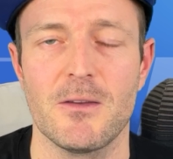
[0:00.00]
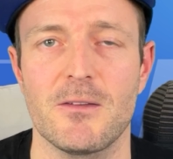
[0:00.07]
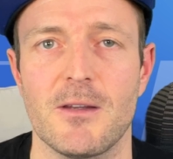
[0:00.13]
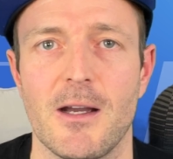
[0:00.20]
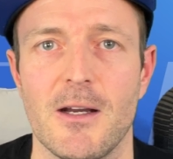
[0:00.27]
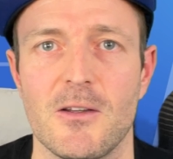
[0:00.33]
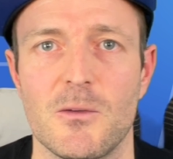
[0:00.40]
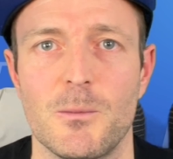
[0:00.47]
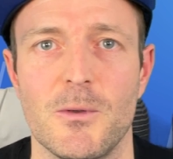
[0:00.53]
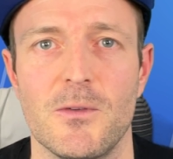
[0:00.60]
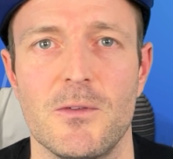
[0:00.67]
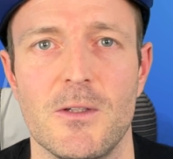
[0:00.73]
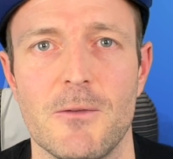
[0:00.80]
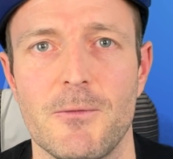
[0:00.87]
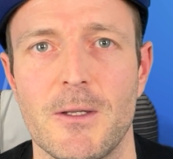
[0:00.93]
side,
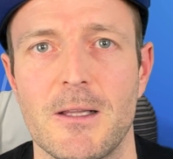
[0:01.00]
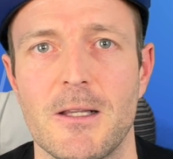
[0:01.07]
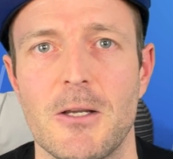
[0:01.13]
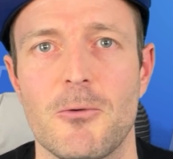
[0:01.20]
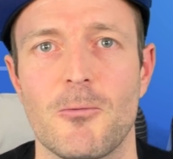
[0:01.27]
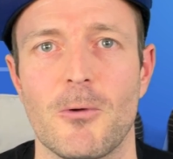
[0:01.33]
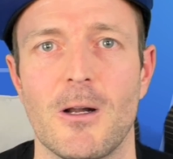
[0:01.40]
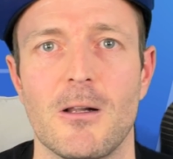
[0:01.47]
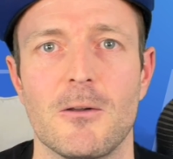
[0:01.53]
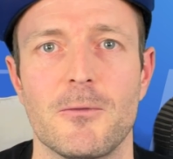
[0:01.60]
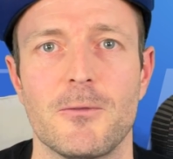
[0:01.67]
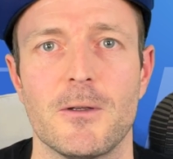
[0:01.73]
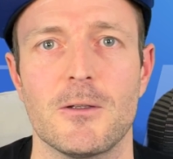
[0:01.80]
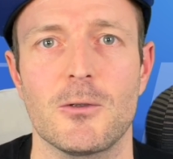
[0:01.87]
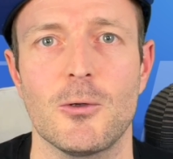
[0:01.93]
specifically Ralph
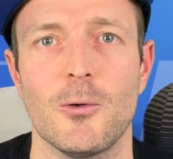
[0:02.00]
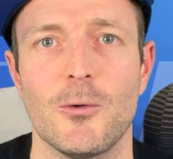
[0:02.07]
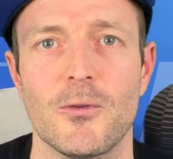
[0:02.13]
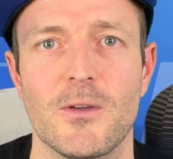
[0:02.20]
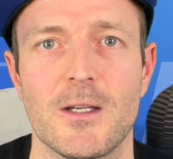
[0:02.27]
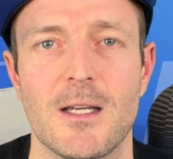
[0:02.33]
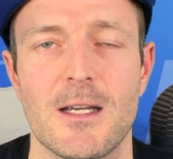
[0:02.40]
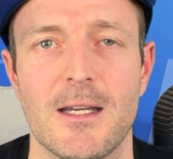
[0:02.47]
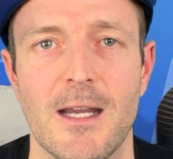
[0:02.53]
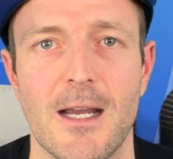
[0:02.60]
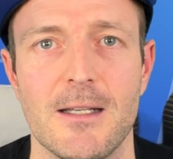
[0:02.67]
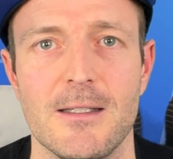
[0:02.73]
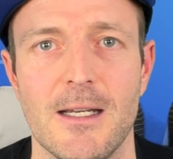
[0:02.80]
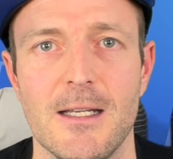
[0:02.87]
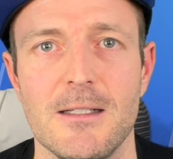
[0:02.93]
and Kosing
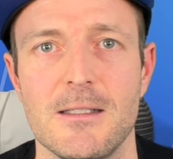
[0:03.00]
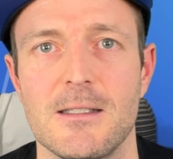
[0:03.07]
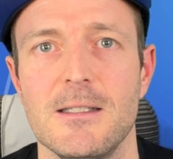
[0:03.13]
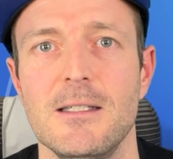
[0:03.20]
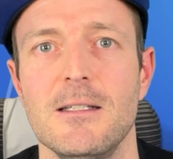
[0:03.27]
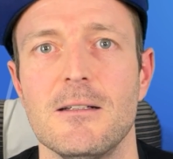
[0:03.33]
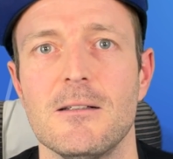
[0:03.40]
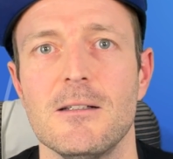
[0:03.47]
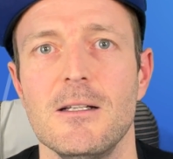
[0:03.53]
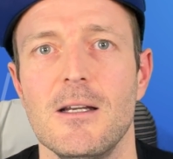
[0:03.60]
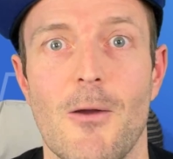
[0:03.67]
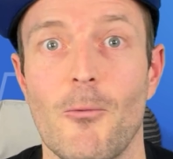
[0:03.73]
again and Neil.